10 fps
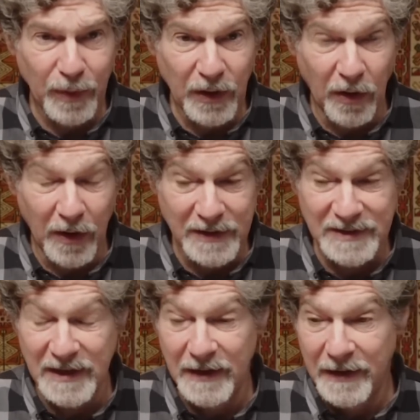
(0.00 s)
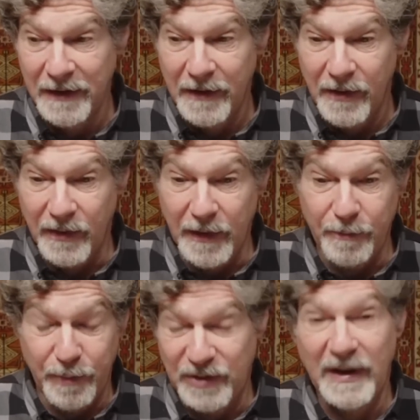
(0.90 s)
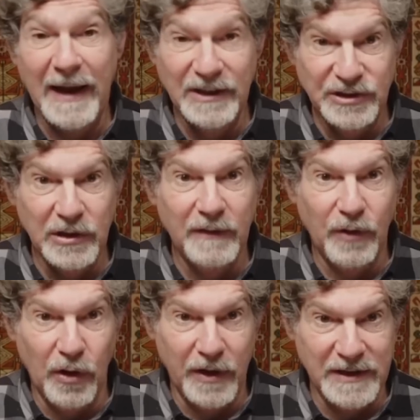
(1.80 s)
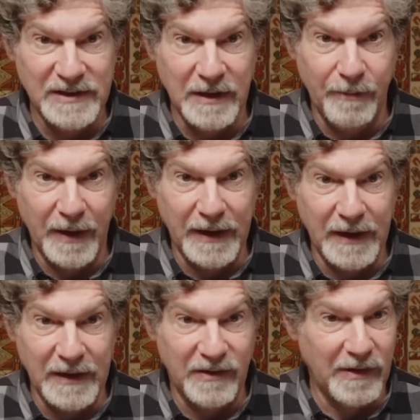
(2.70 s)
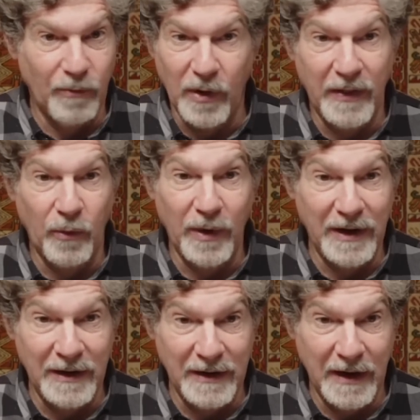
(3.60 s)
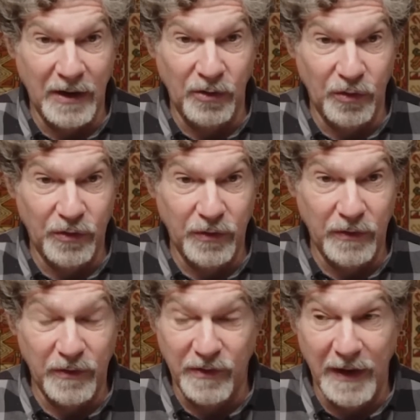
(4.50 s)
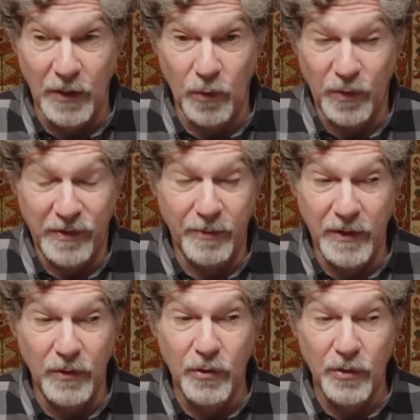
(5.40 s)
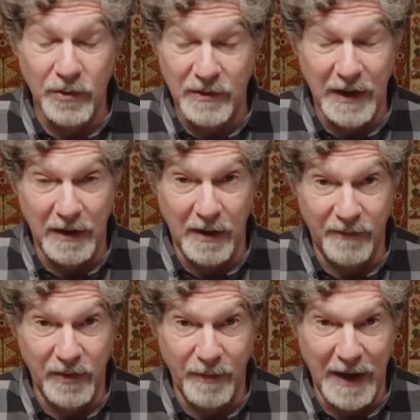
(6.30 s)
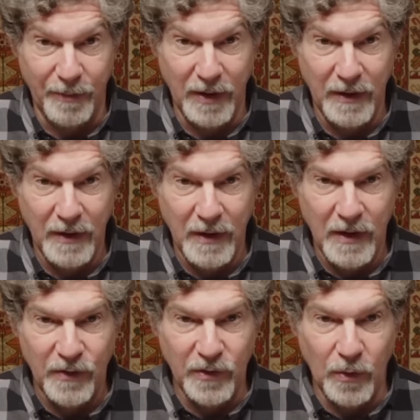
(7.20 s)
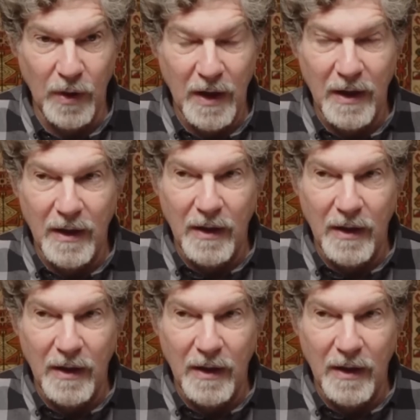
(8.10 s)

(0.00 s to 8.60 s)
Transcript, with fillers: because the potential of hurting somebody in some way that we didn't yet understand was something you couldn't take off the map. So,